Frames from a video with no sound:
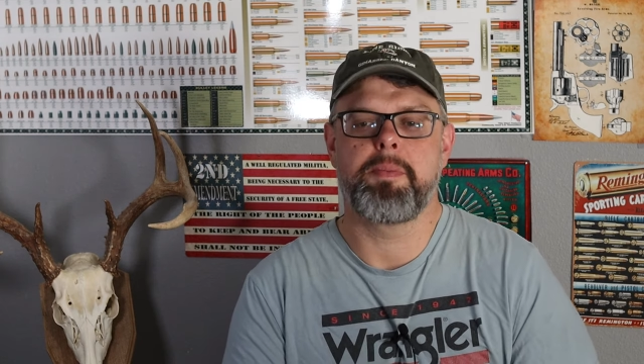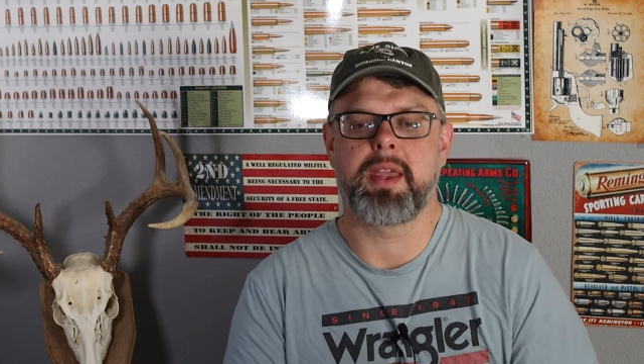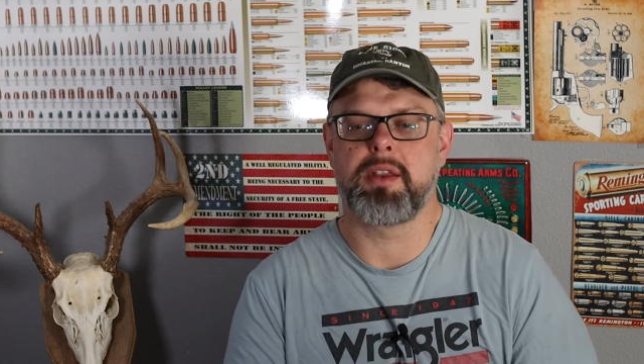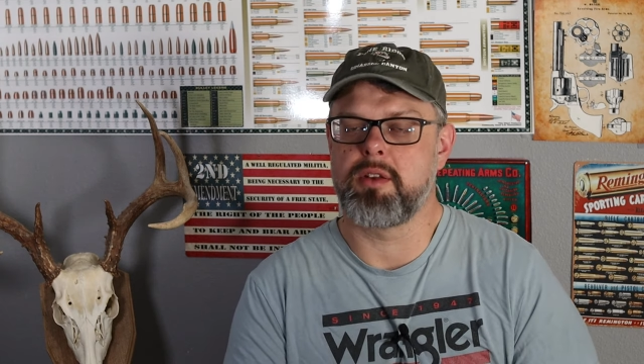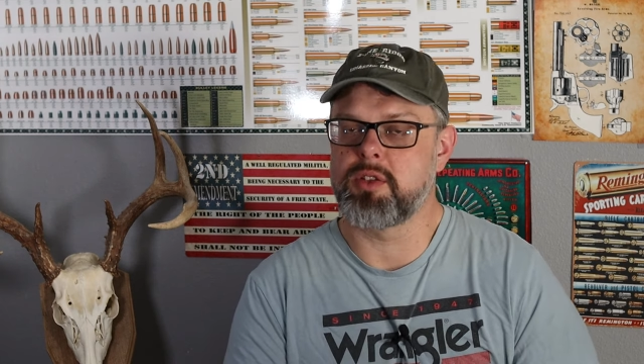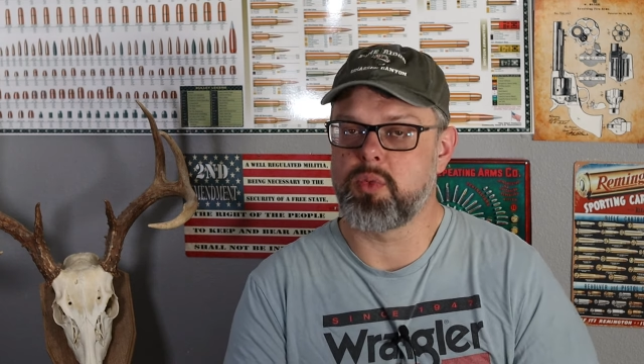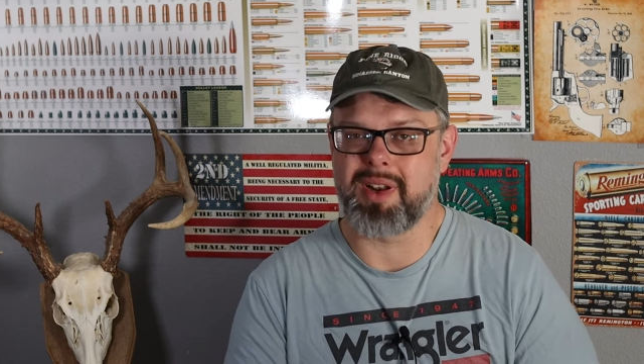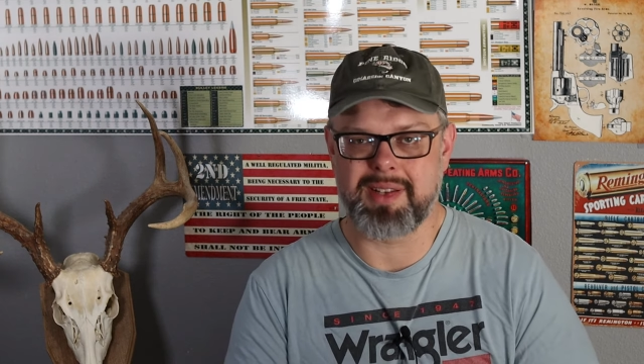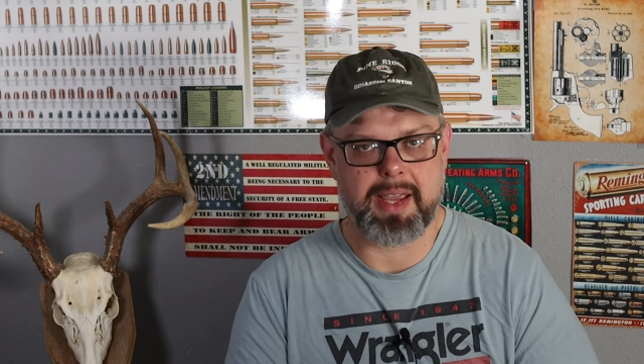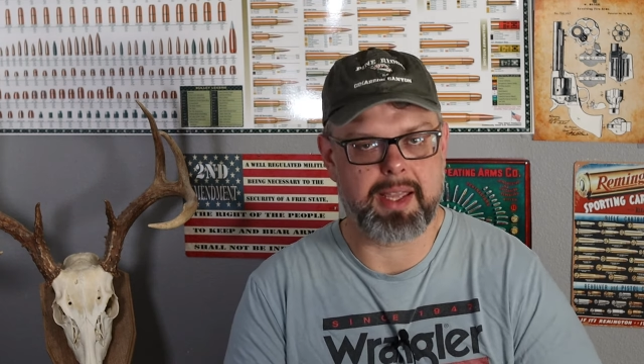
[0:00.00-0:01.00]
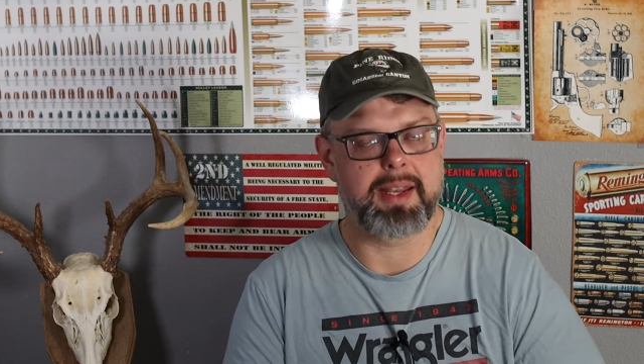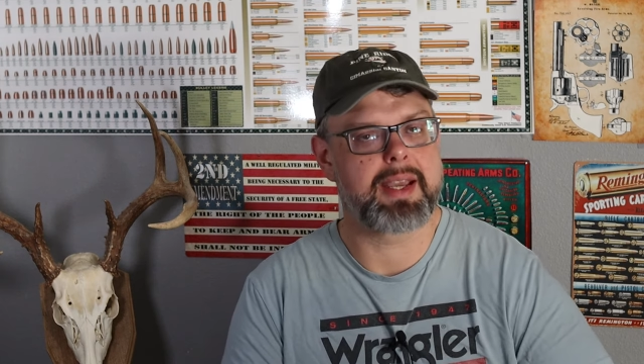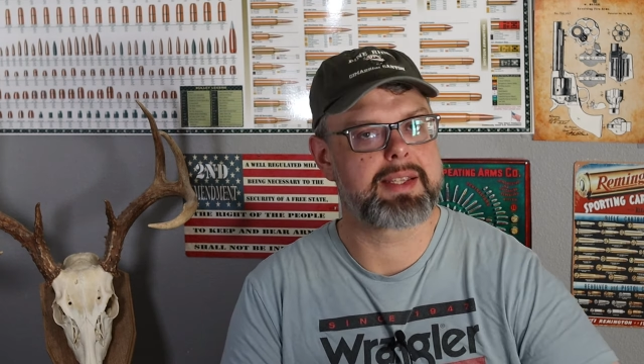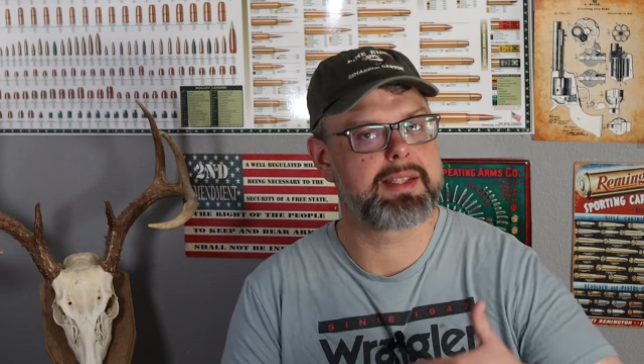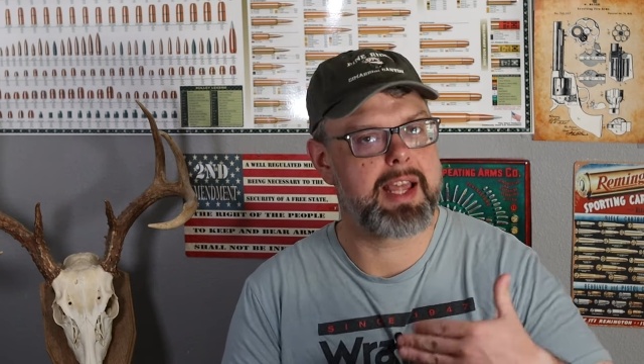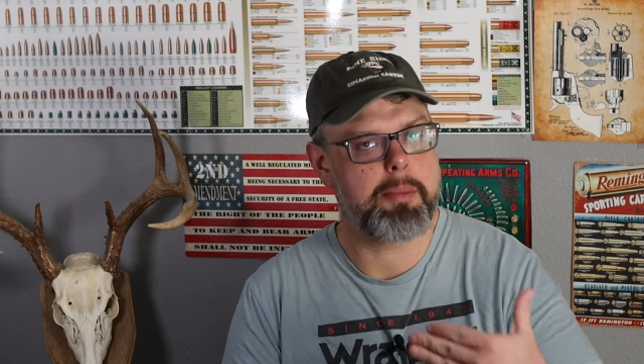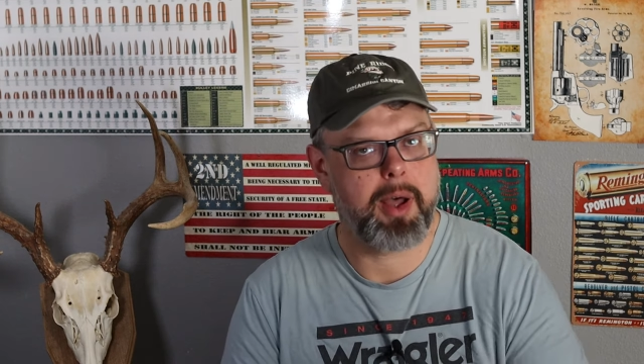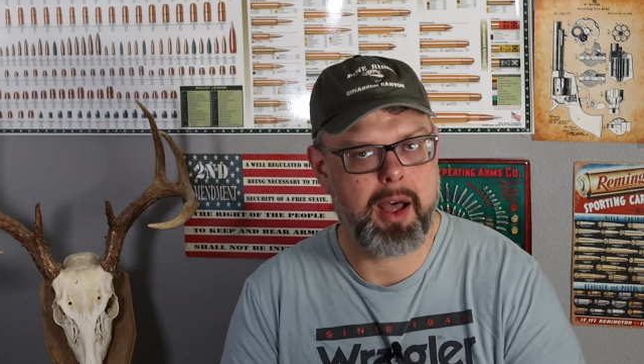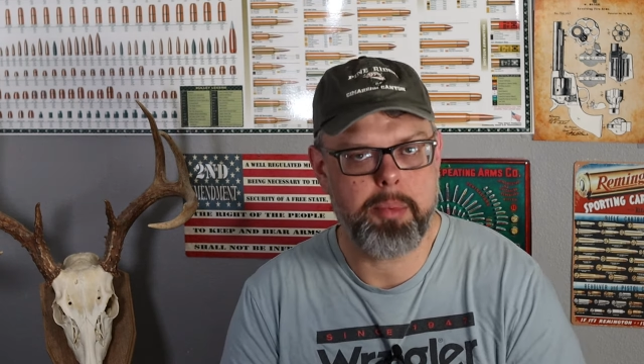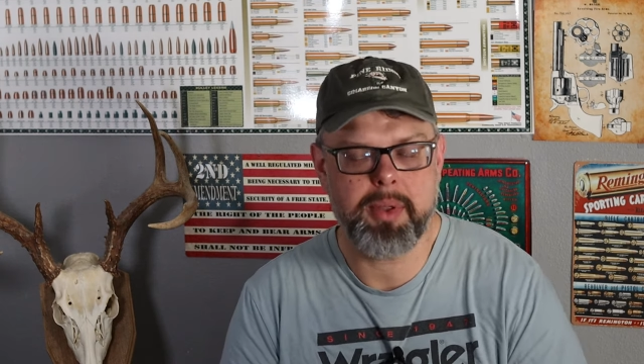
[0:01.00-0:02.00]
and you just want to take a next step
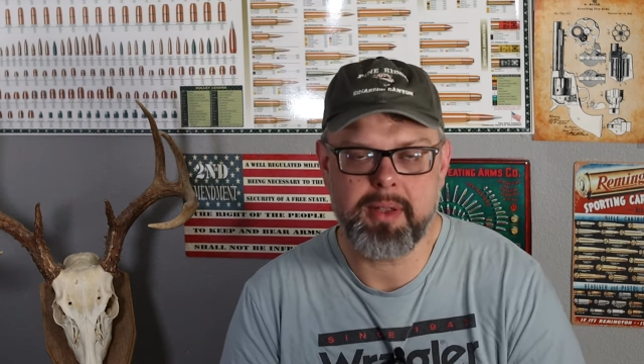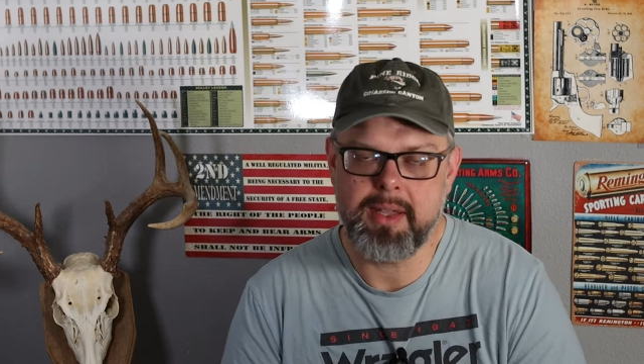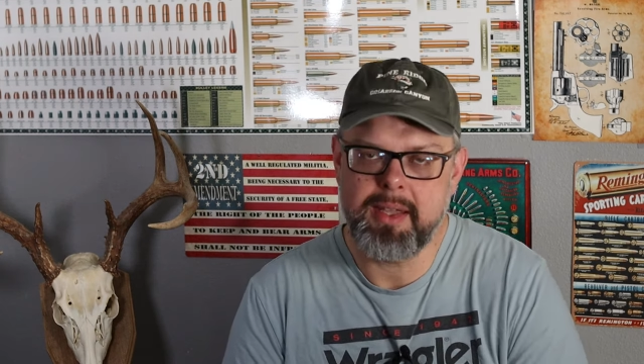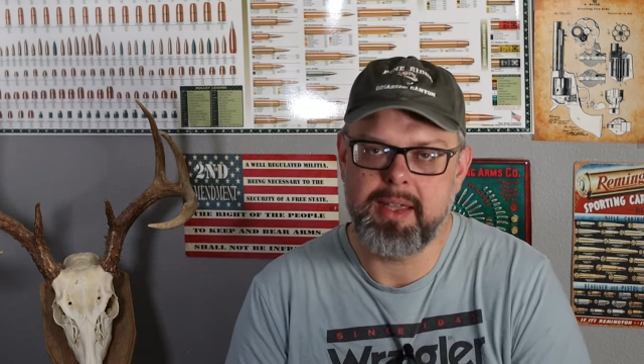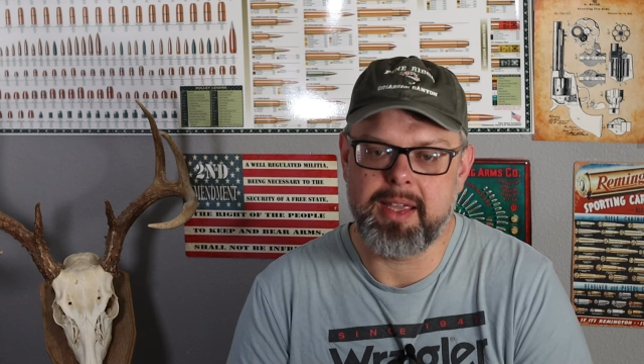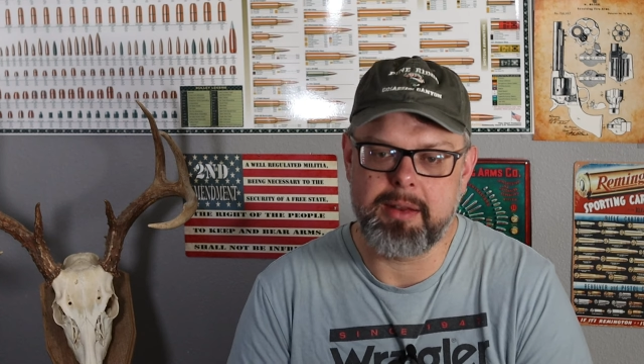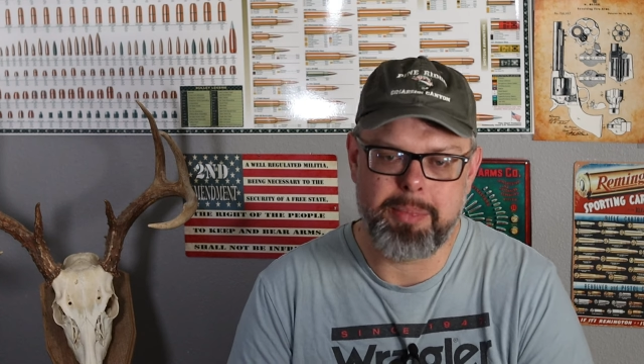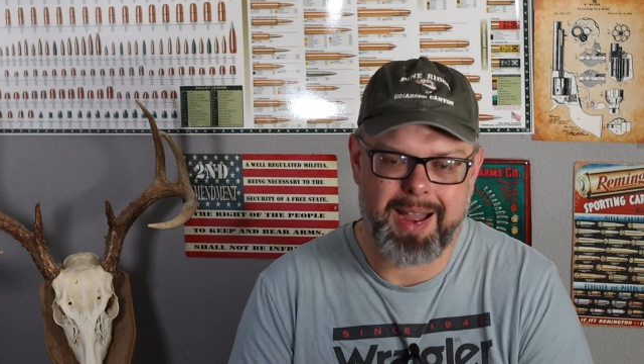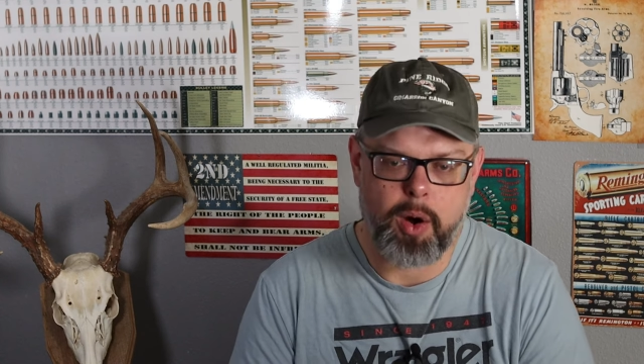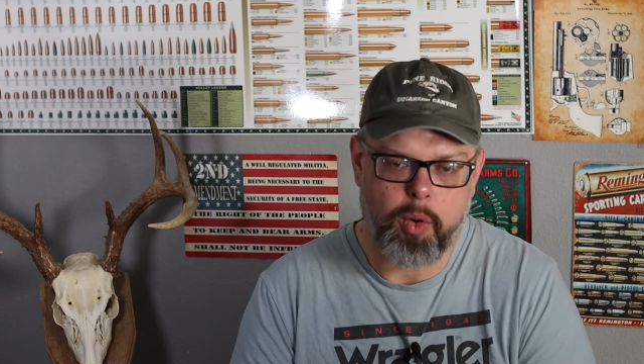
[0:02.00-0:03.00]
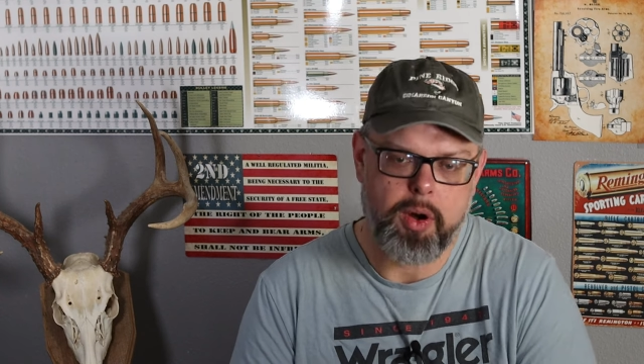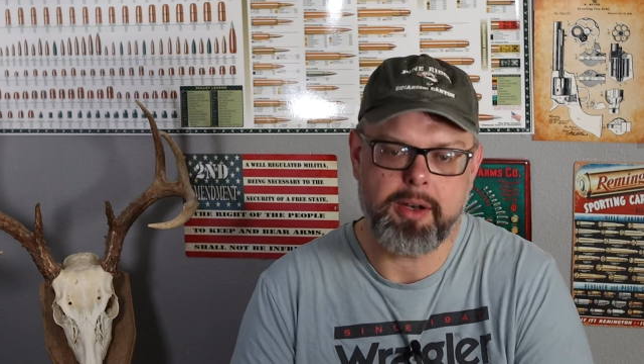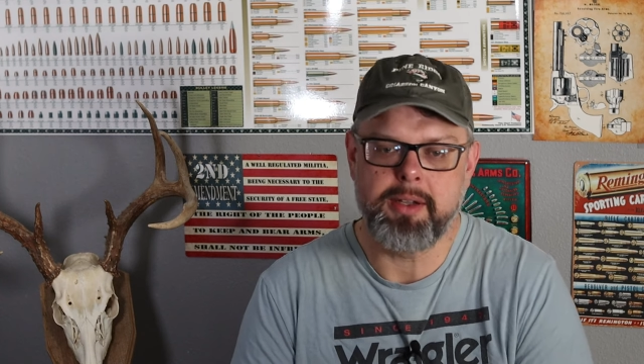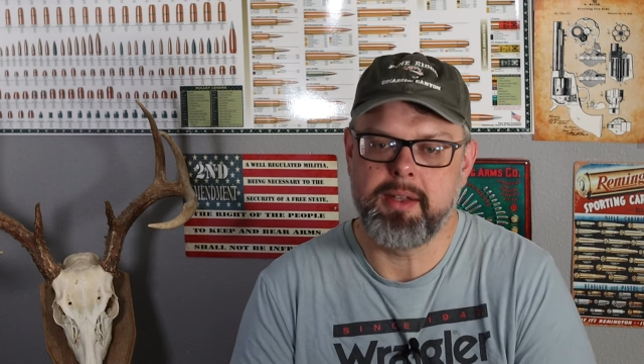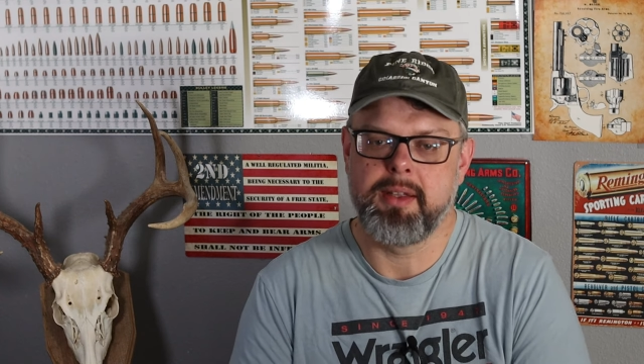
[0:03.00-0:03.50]
up in power,